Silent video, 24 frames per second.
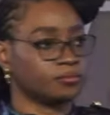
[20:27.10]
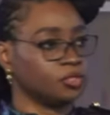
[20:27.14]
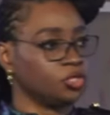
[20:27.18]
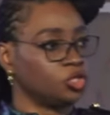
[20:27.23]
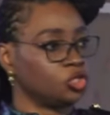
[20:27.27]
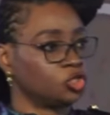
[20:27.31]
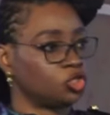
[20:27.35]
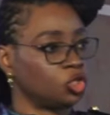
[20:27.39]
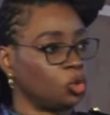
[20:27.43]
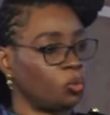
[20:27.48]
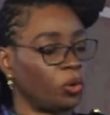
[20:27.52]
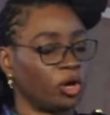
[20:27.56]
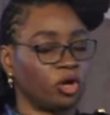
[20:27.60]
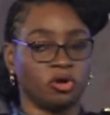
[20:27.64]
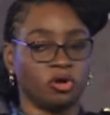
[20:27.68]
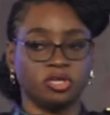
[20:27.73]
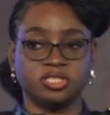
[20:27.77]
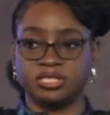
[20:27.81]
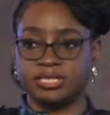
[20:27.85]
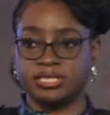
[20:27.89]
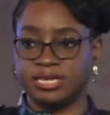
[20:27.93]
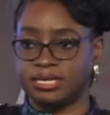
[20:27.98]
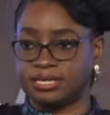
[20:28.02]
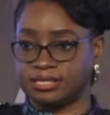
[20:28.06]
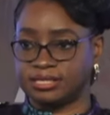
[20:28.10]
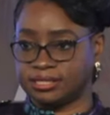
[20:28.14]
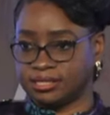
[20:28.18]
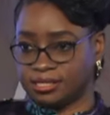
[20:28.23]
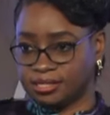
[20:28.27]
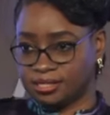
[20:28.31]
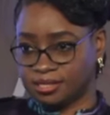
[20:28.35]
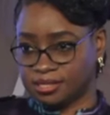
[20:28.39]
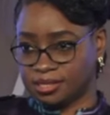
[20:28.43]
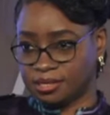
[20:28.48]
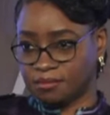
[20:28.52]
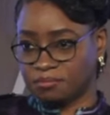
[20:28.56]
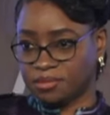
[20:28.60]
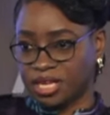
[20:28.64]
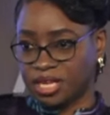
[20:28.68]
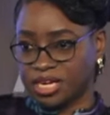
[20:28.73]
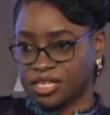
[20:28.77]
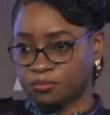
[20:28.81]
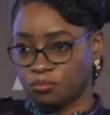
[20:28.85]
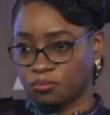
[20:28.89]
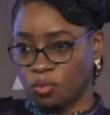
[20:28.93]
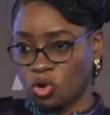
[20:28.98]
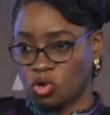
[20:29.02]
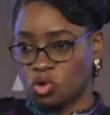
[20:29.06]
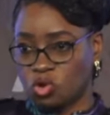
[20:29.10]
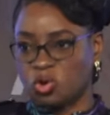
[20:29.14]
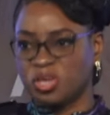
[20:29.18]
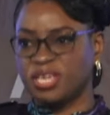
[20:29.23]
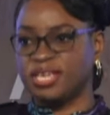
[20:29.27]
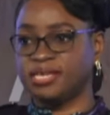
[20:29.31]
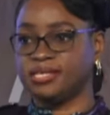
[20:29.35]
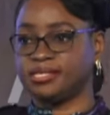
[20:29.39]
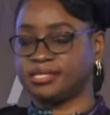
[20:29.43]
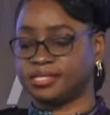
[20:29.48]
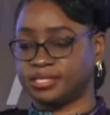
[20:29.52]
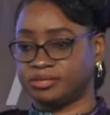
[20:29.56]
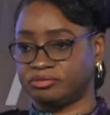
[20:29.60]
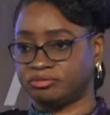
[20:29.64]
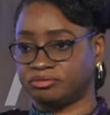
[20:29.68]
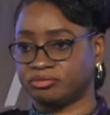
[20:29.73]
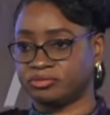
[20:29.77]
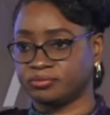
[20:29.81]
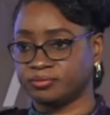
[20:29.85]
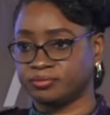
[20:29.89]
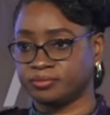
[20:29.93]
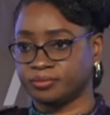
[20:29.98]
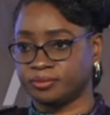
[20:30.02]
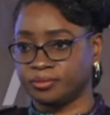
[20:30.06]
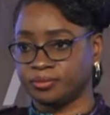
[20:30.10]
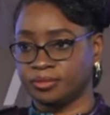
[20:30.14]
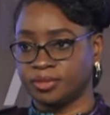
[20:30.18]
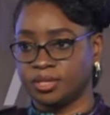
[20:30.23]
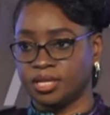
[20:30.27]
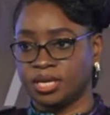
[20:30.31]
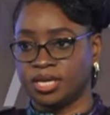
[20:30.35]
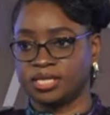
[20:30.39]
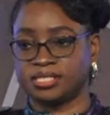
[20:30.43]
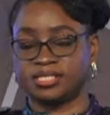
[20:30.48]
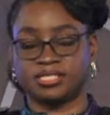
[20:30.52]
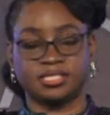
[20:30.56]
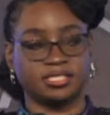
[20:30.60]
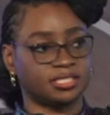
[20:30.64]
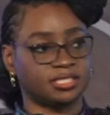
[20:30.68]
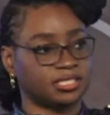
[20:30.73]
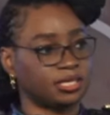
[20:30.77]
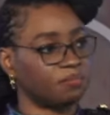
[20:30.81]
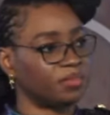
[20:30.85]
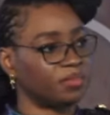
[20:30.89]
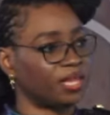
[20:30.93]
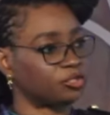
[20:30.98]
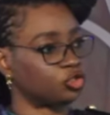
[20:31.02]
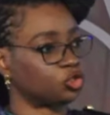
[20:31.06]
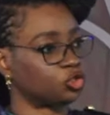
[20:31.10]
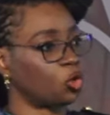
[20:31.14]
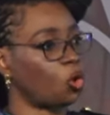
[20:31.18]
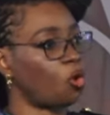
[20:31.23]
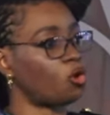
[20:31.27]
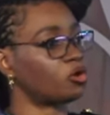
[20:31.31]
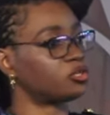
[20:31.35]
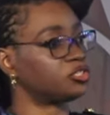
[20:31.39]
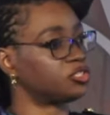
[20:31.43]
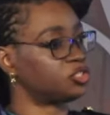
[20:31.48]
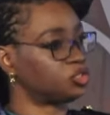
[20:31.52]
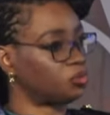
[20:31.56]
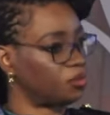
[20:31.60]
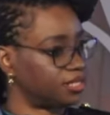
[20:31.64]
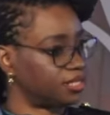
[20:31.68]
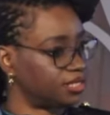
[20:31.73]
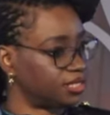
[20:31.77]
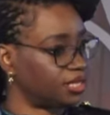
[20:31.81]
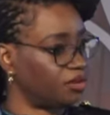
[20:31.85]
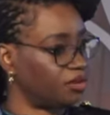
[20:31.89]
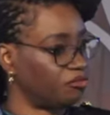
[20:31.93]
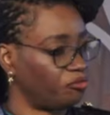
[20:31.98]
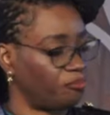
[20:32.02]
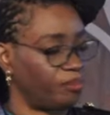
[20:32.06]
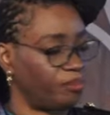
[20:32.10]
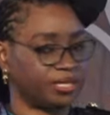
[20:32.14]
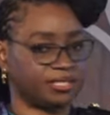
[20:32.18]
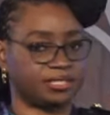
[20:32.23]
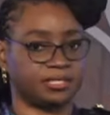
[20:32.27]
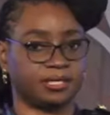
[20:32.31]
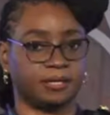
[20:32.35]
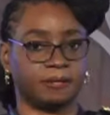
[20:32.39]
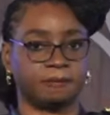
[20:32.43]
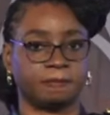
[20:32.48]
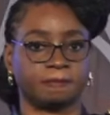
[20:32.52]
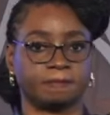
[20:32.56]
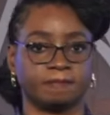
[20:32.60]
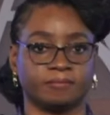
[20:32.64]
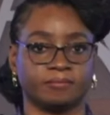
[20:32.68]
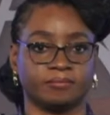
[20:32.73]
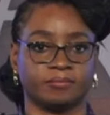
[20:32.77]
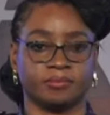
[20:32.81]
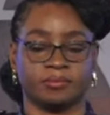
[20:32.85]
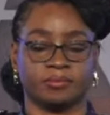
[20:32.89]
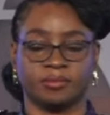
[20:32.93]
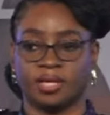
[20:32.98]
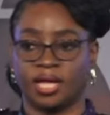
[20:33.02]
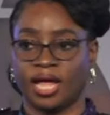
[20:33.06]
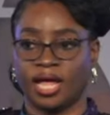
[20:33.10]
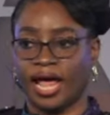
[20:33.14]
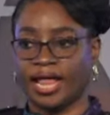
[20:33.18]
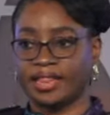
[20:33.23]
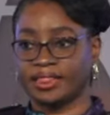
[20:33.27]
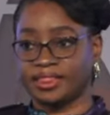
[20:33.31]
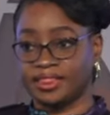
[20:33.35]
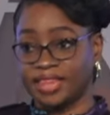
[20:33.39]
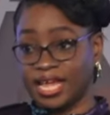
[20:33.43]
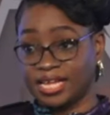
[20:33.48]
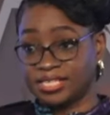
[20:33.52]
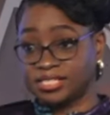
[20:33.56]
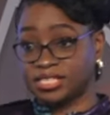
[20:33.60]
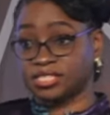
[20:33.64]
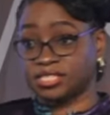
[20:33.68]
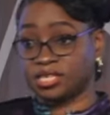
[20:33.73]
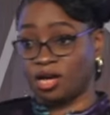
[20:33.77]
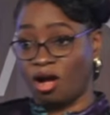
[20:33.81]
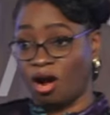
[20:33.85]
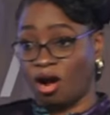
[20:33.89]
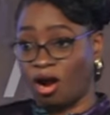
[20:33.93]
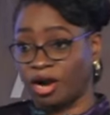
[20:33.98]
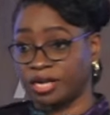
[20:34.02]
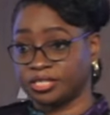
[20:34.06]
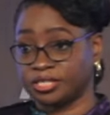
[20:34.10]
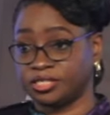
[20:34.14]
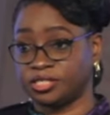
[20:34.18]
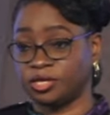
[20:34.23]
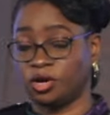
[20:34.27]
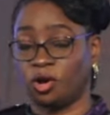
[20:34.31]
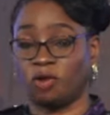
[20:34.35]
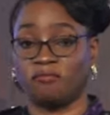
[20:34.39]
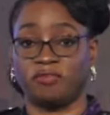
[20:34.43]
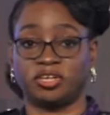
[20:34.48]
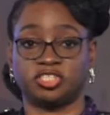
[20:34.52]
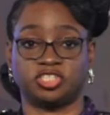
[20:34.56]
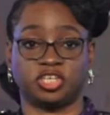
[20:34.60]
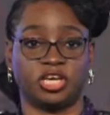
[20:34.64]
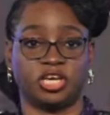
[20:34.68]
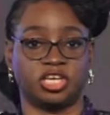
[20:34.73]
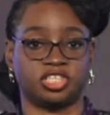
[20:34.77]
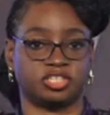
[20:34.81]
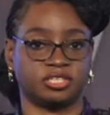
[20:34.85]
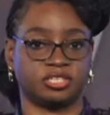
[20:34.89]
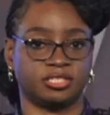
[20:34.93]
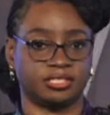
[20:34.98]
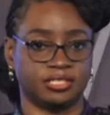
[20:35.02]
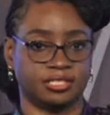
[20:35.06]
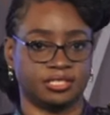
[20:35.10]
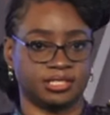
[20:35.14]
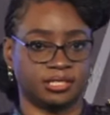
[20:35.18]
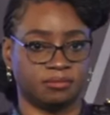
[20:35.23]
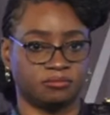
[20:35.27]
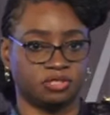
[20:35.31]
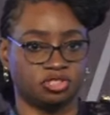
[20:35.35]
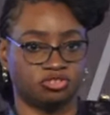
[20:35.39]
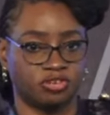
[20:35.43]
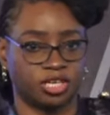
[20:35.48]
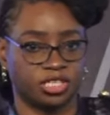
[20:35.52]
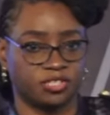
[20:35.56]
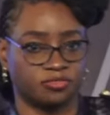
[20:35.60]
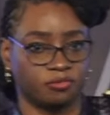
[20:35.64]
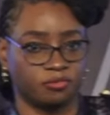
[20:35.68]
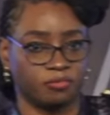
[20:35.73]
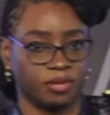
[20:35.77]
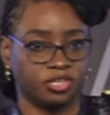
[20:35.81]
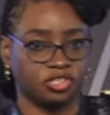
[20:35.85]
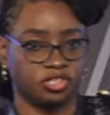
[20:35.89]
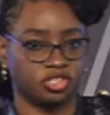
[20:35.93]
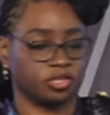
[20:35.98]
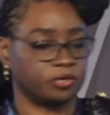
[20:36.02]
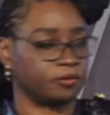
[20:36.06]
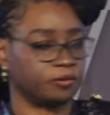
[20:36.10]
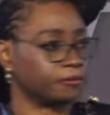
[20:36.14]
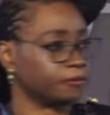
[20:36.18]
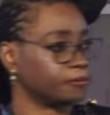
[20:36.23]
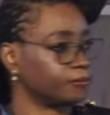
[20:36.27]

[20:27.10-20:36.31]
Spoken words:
So we're going to need a system that is more cohesive, a system that talks to itself better. And that is the heart of education systems transformation.